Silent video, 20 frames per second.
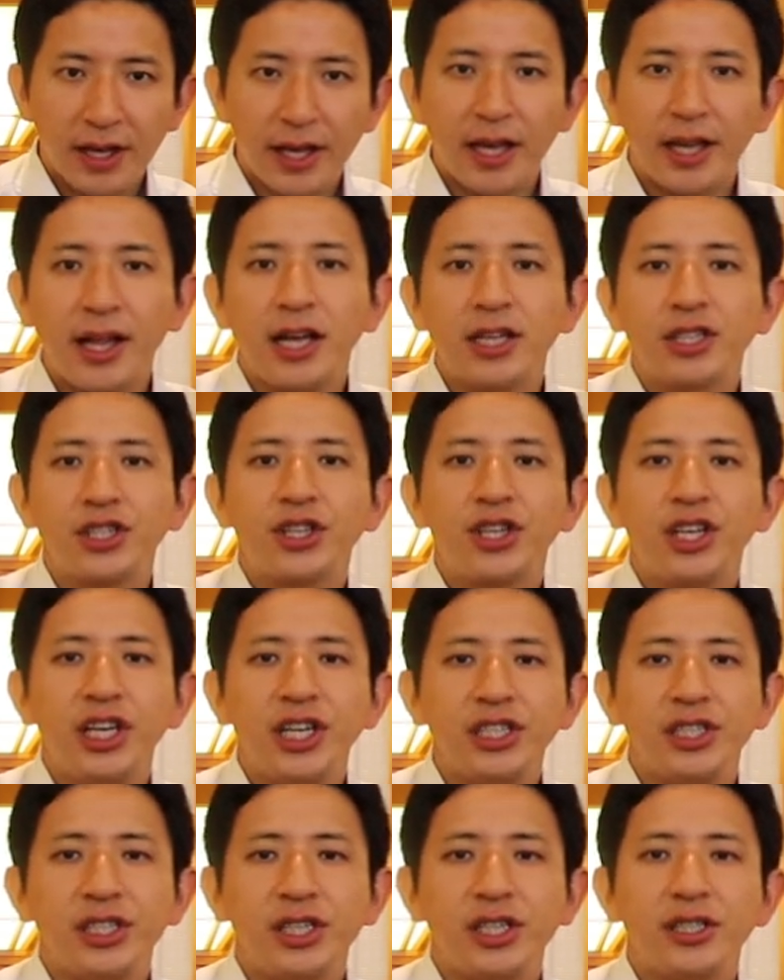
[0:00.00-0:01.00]
Gedatsu
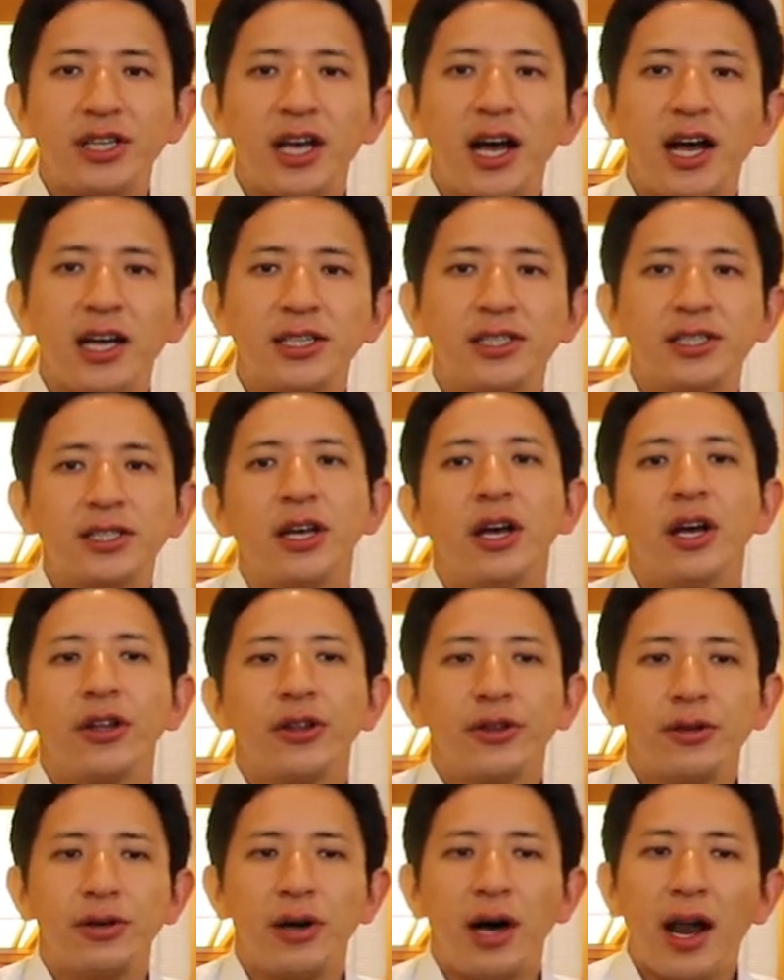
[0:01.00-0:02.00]
teaches us
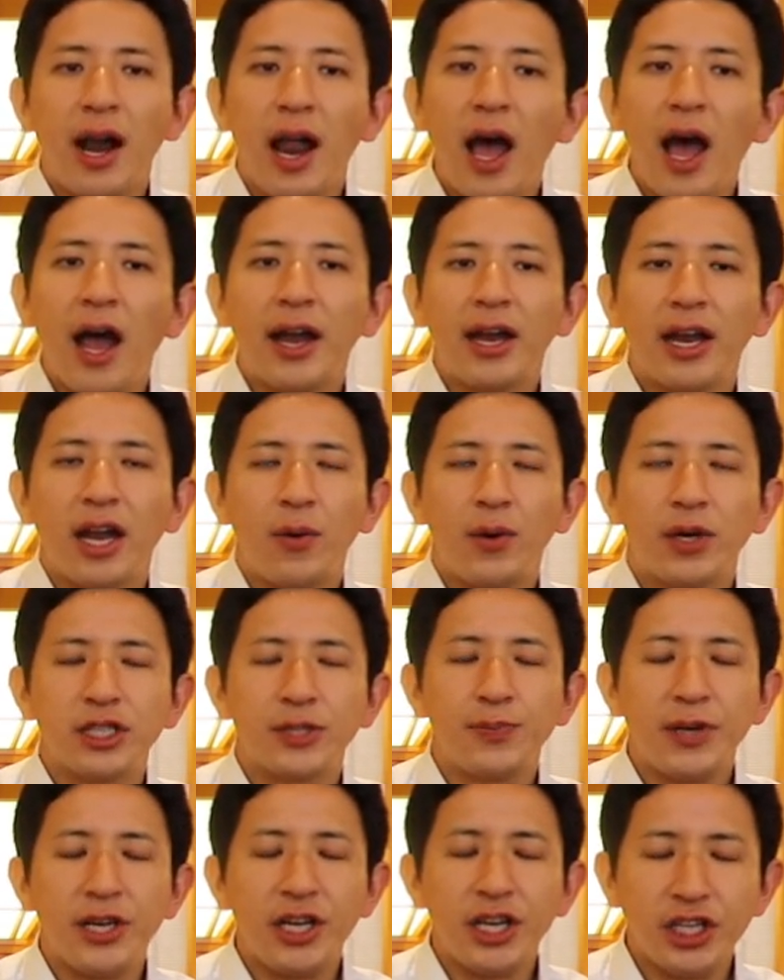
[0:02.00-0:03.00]
to align our
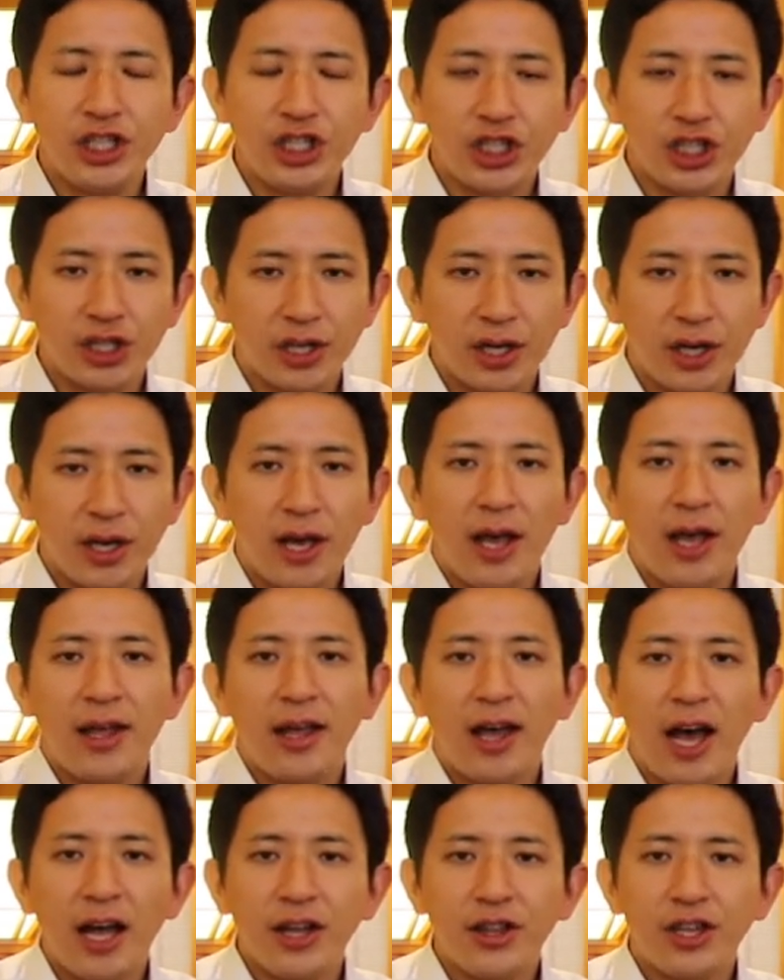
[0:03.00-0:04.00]
speech,
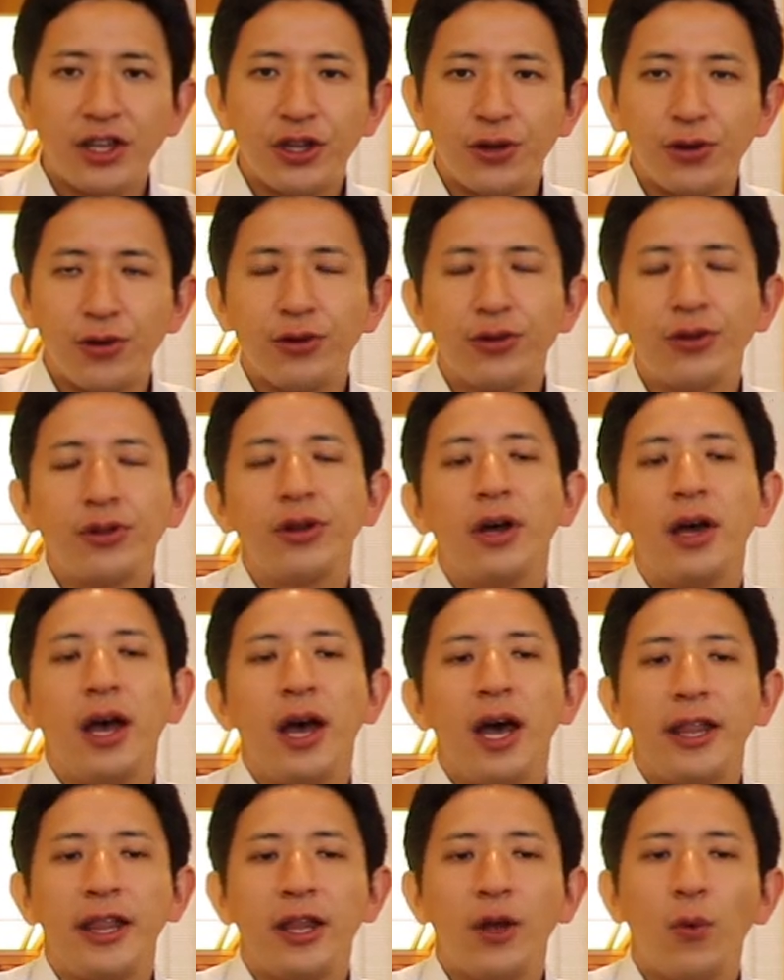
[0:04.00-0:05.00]
attitude,
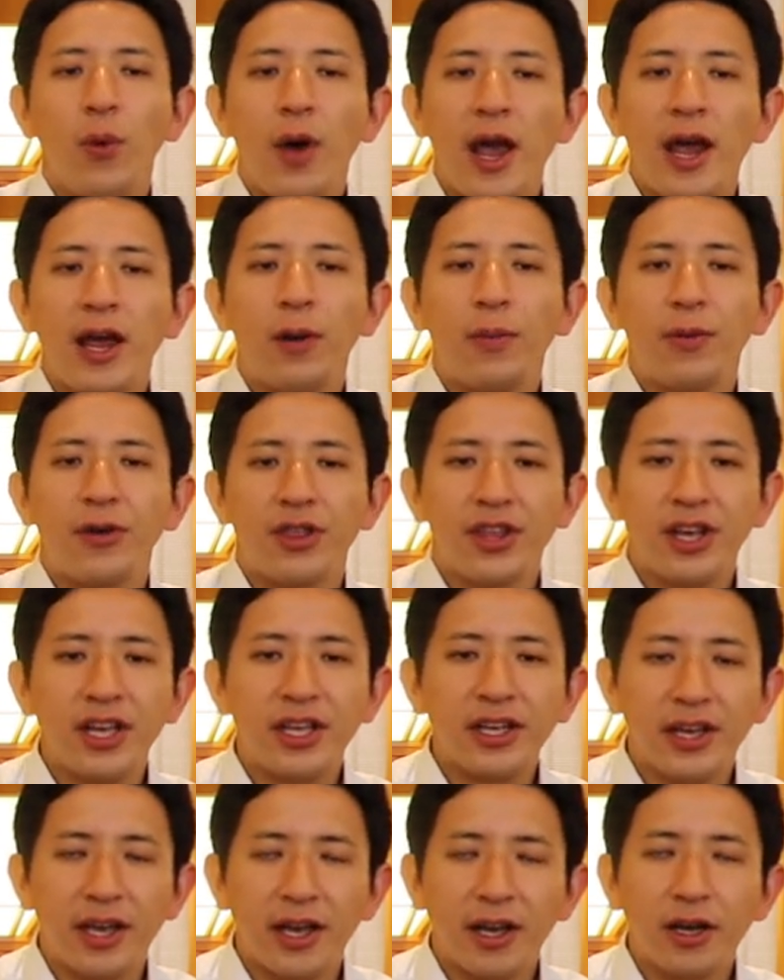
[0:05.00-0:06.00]
and the way of
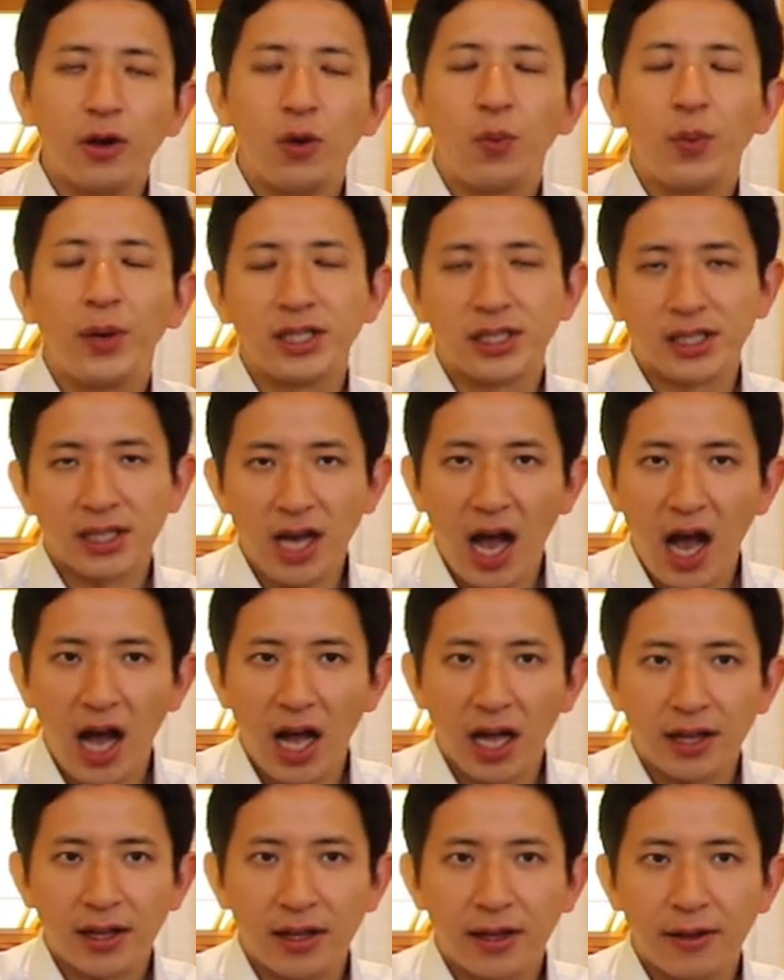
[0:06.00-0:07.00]
thinking with
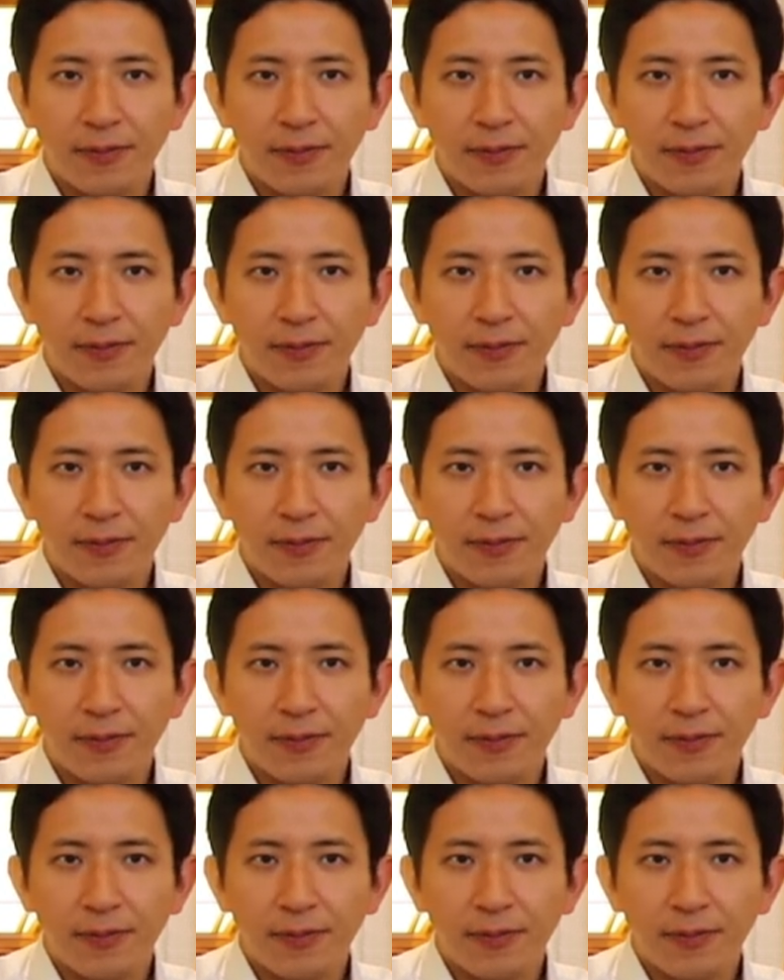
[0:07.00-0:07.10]
God.